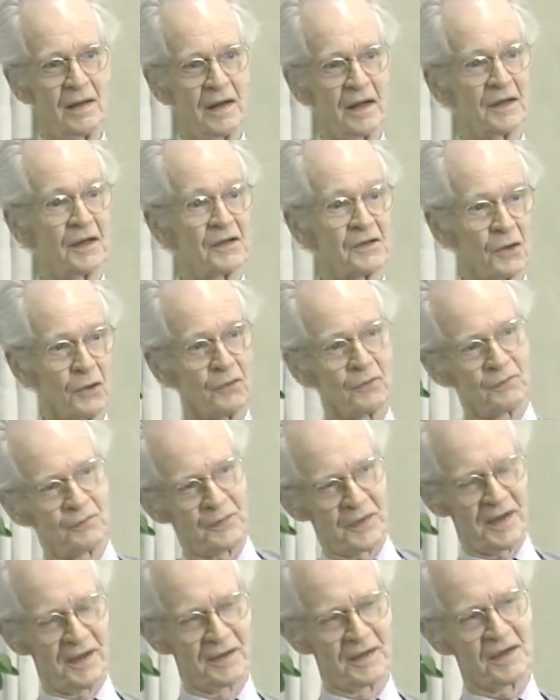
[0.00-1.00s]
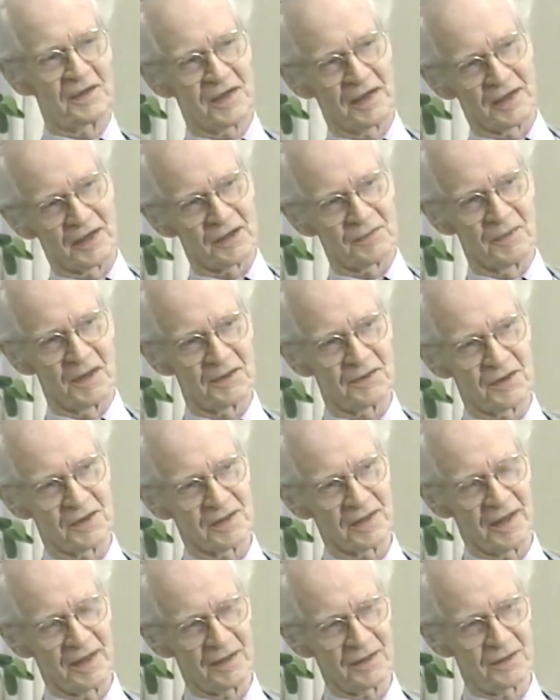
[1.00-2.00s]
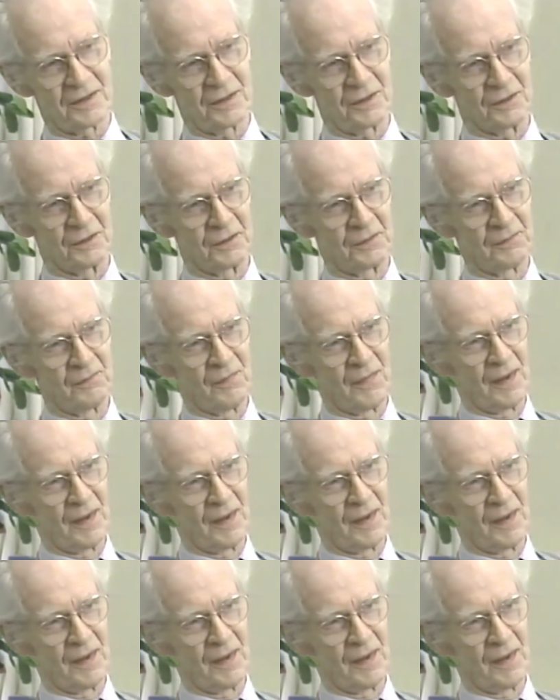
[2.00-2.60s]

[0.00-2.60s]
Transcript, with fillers: In his own field, he said as much as that too.